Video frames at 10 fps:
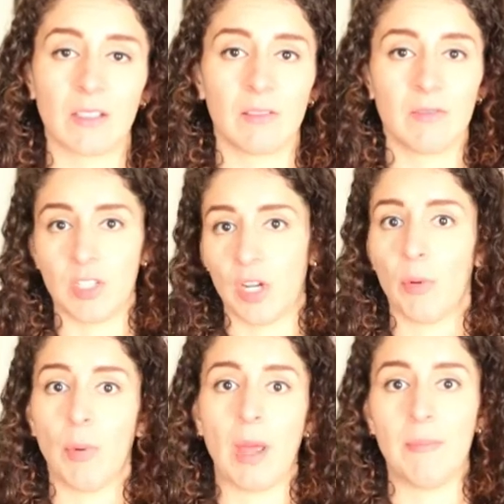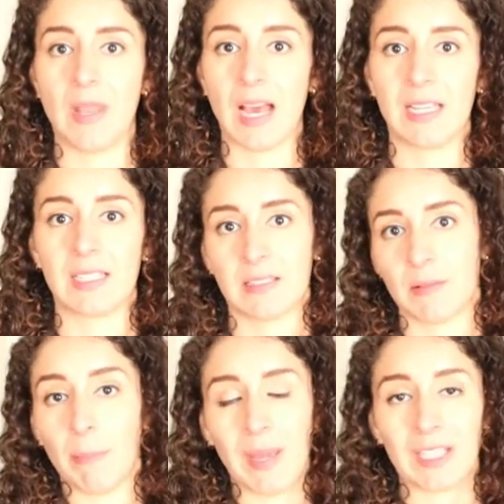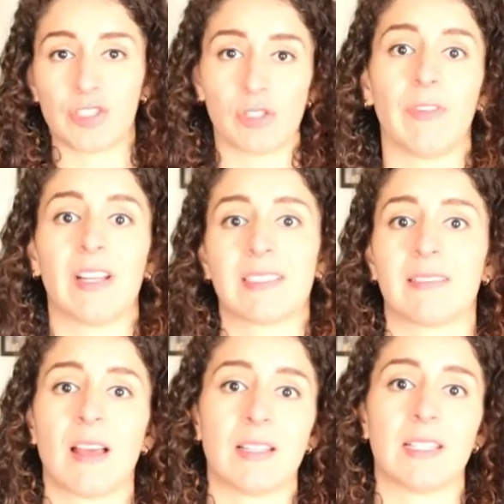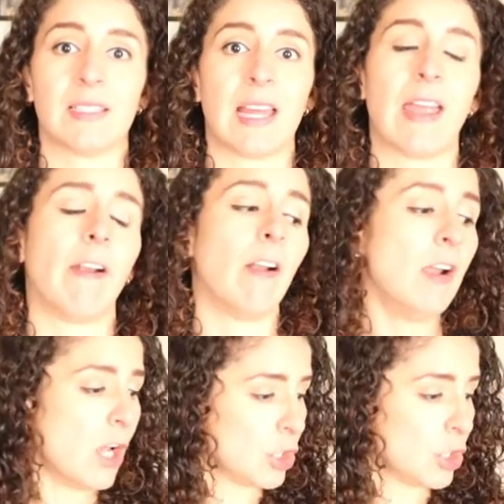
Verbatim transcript: and, you know, a nice mixture of exercises there.